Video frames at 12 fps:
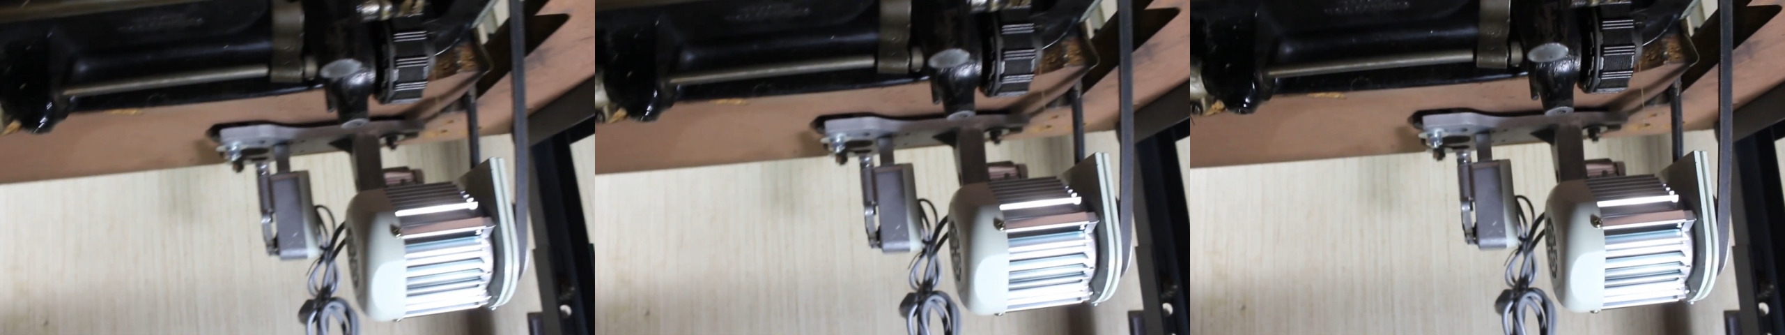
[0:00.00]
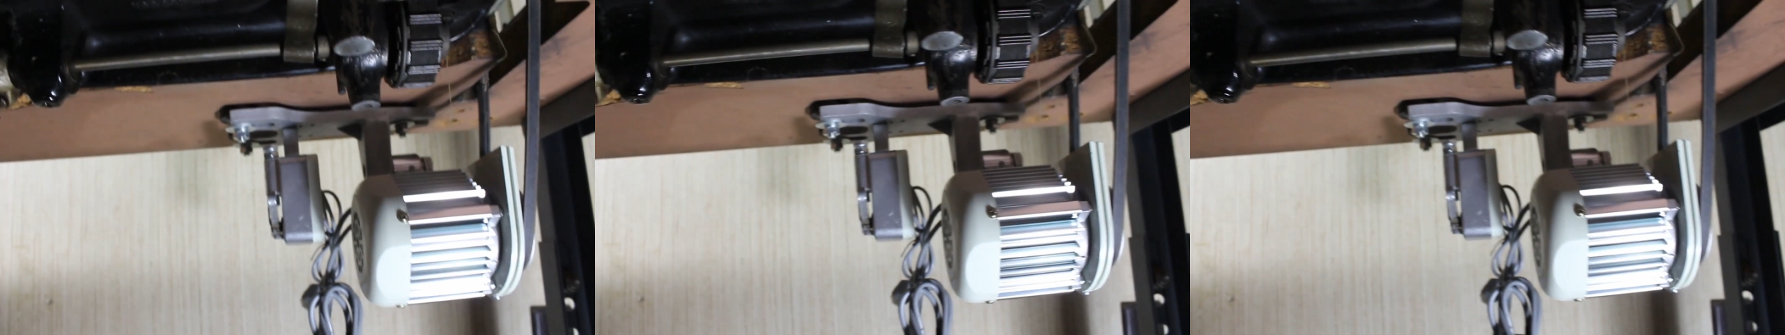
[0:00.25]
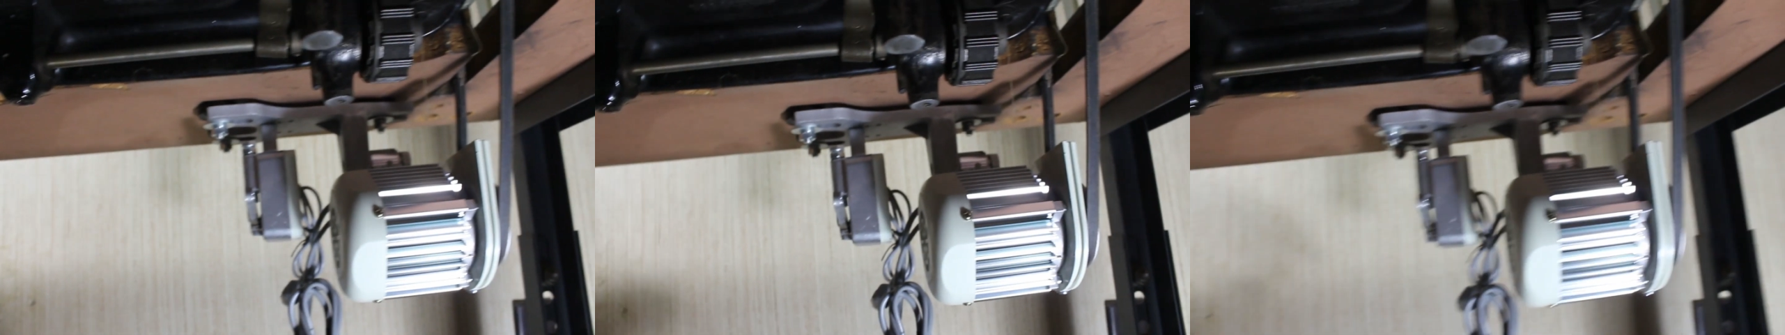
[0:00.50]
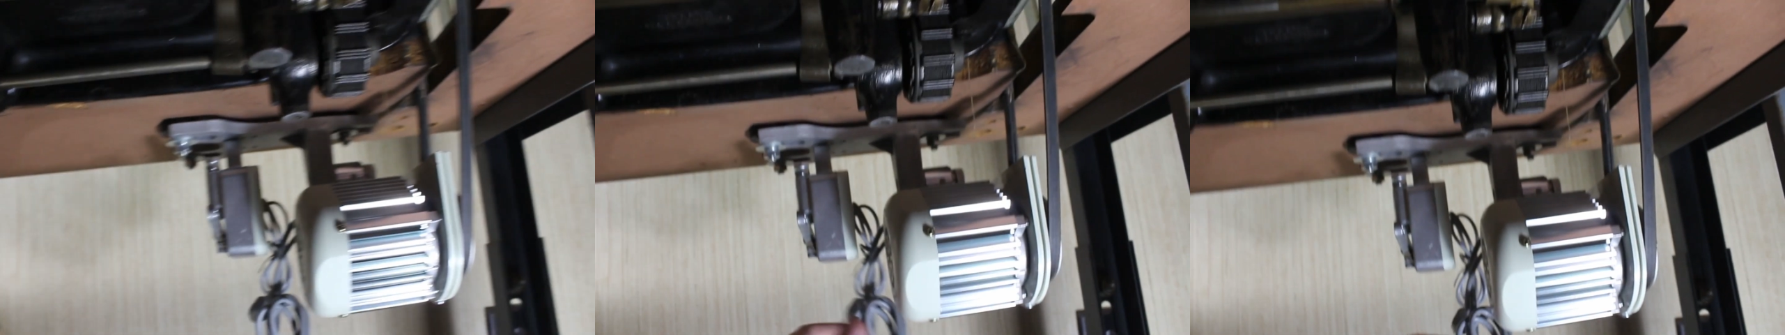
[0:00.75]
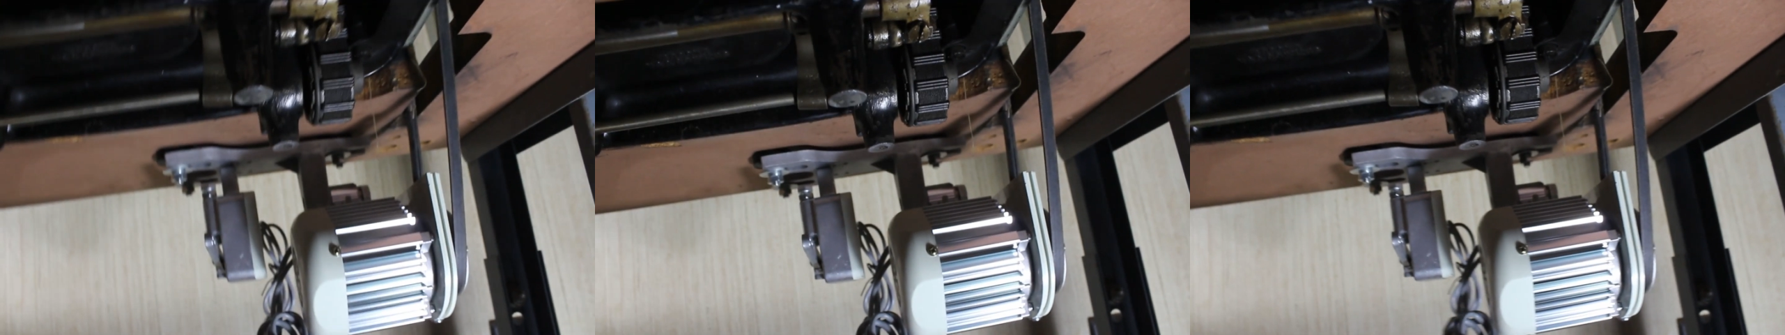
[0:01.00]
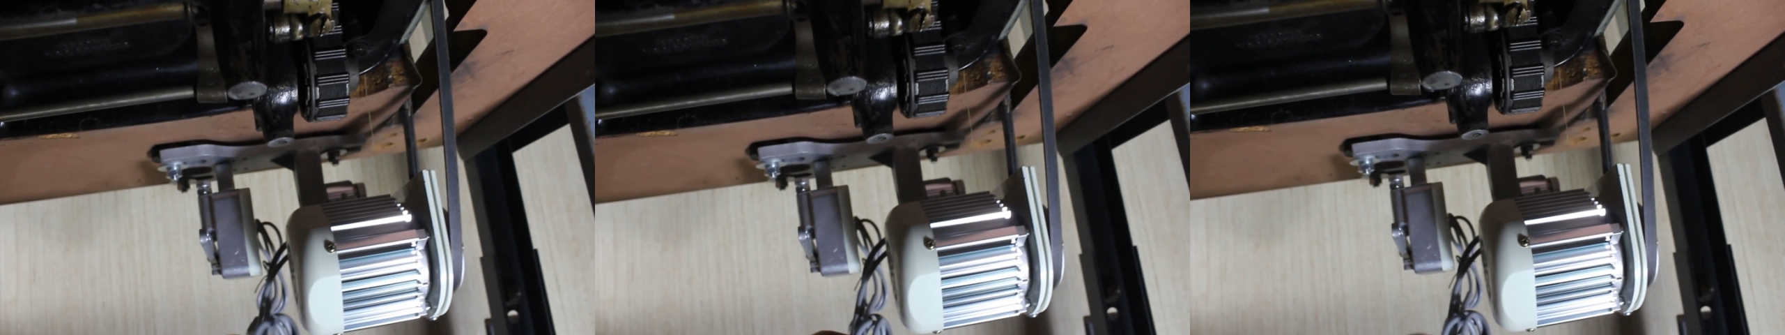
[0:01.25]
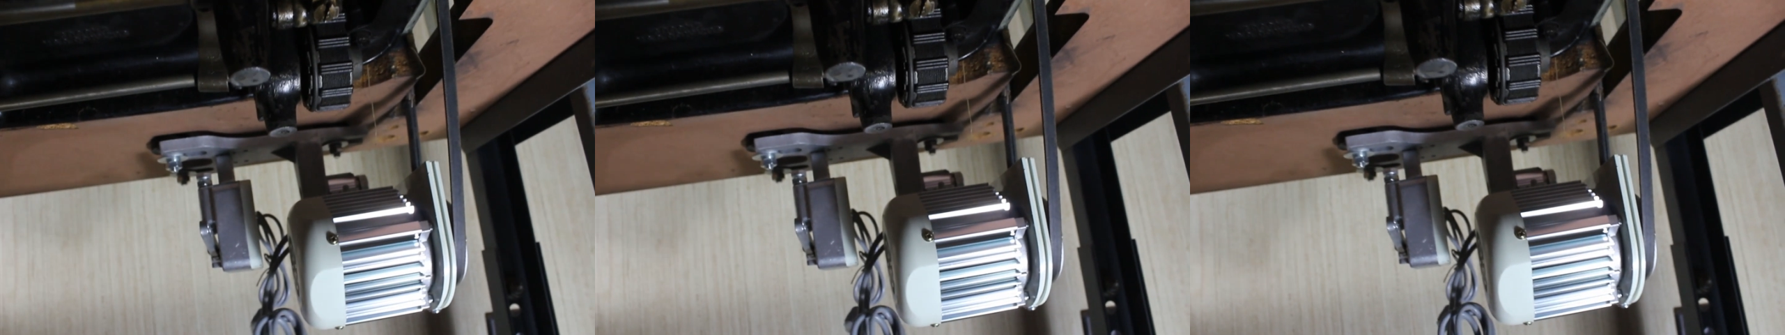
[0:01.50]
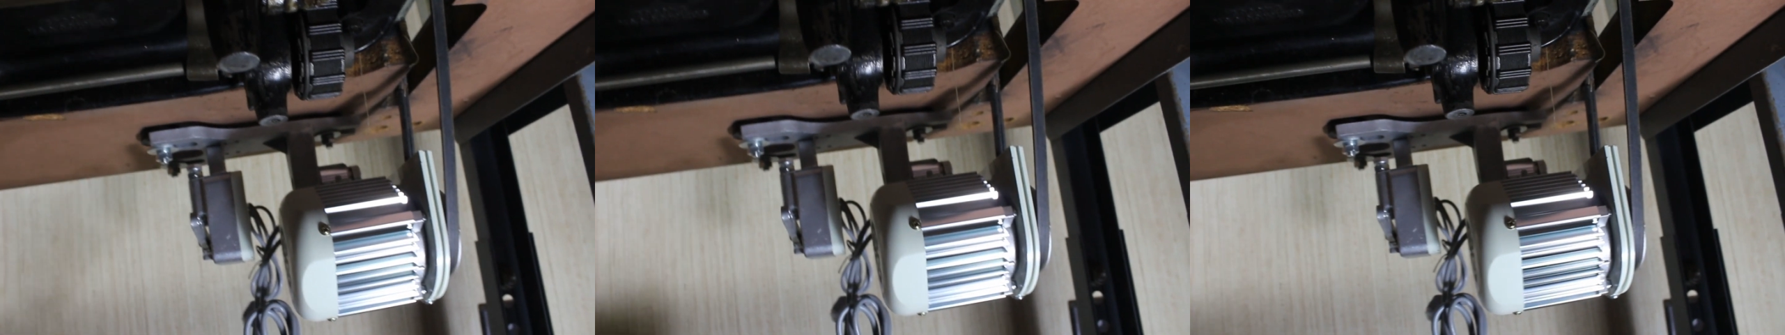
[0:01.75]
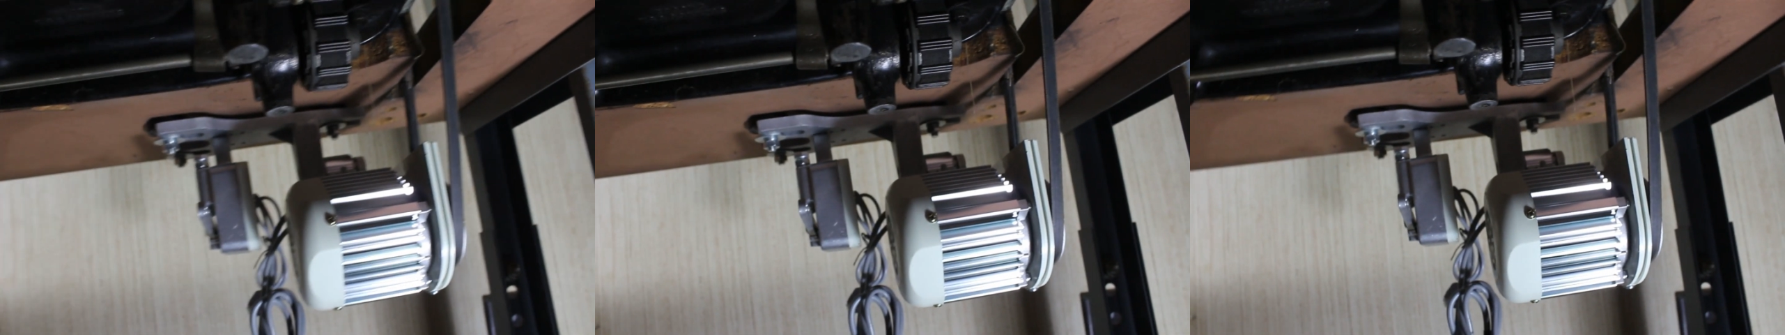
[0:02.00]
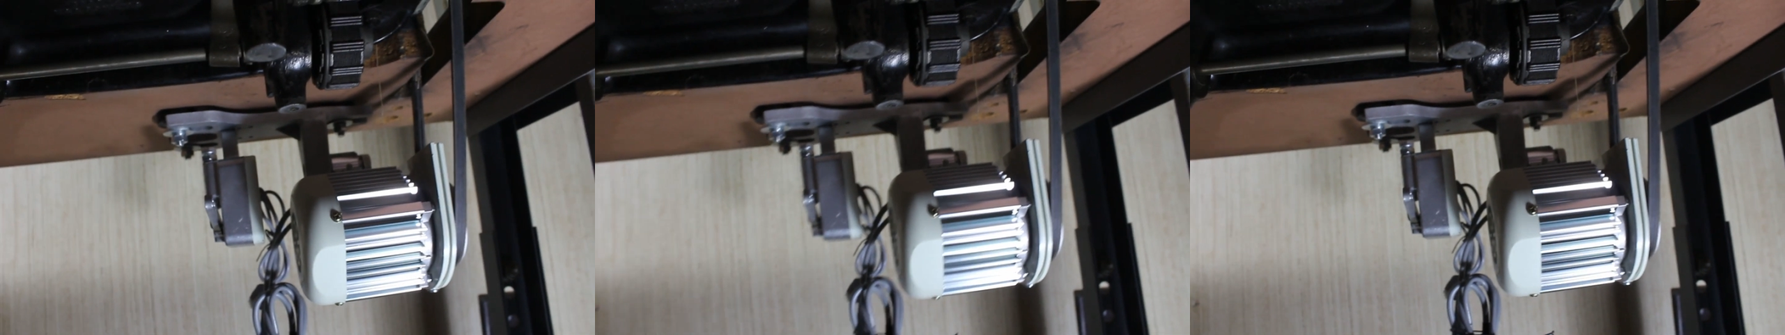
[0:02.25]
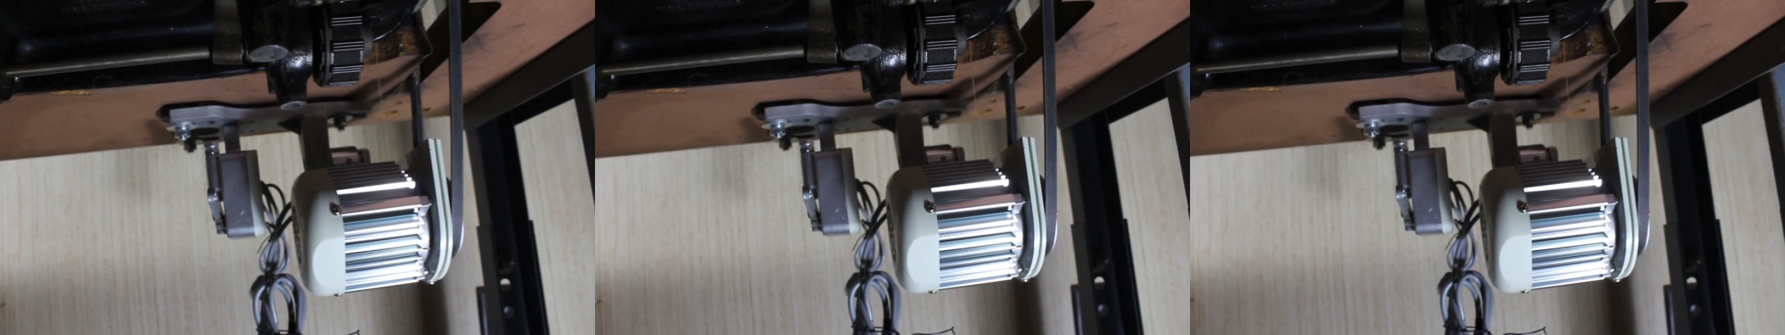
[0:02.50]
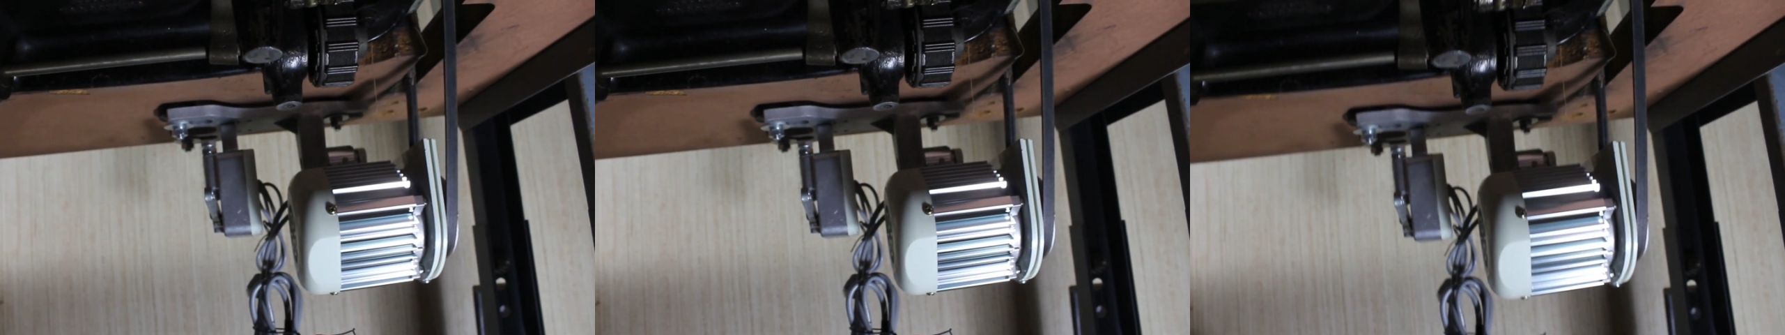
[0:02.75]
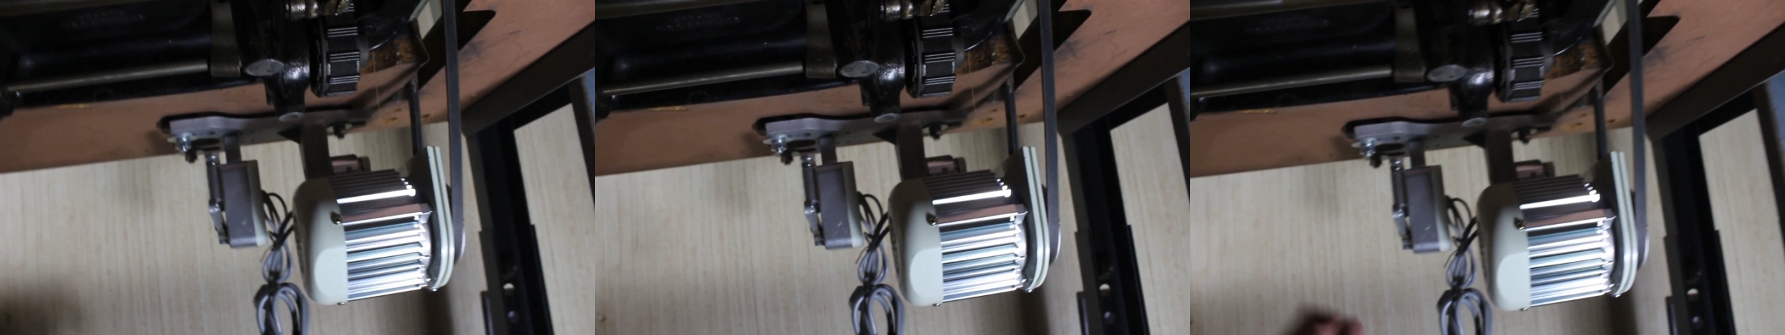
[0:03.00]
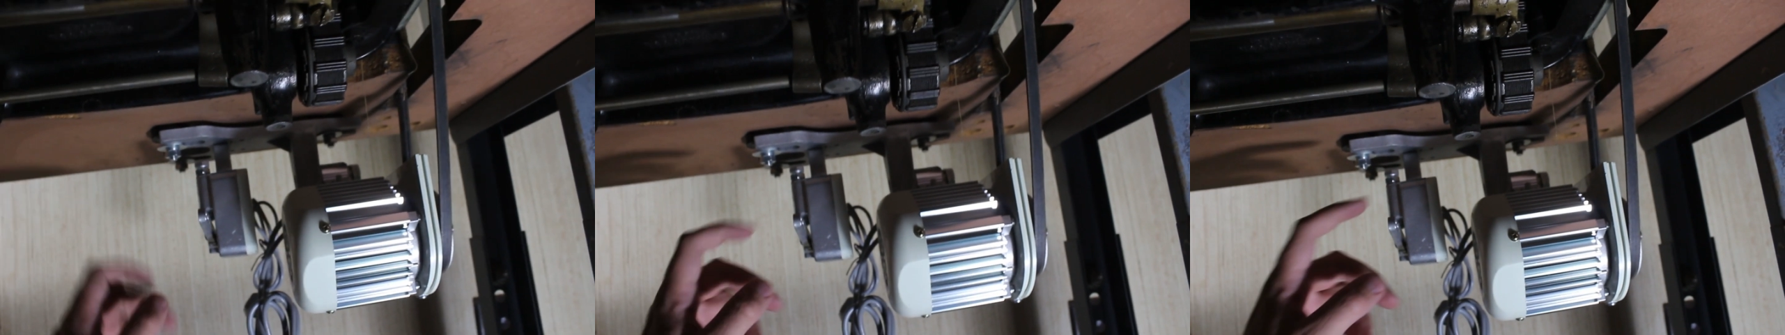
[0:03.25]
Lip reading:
No face is visible, so there are no lips to read.